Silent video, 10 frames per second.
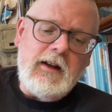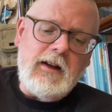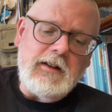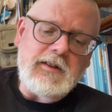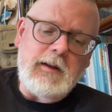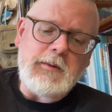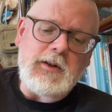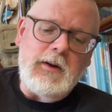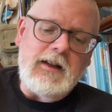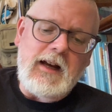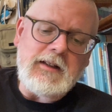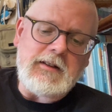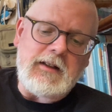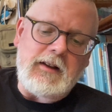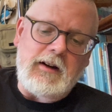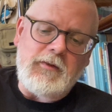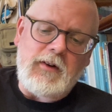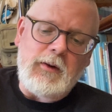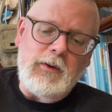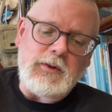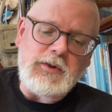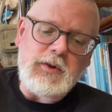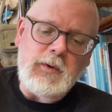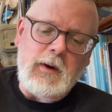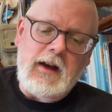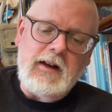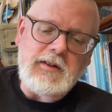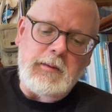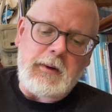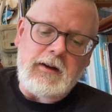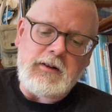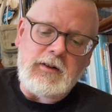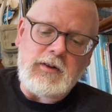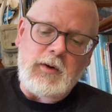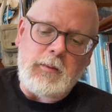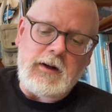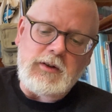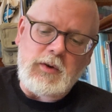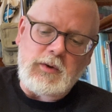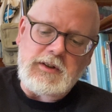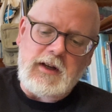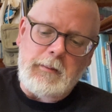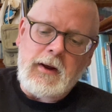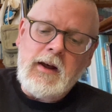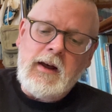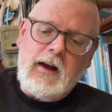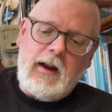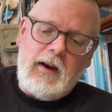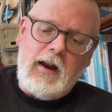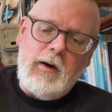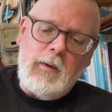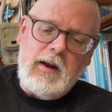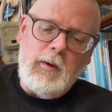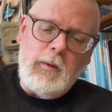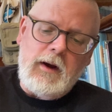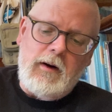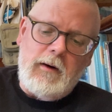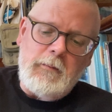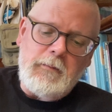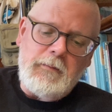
"It seems only yesterday that I found those 2 eggs abandoned on my doorstep, and now here we are,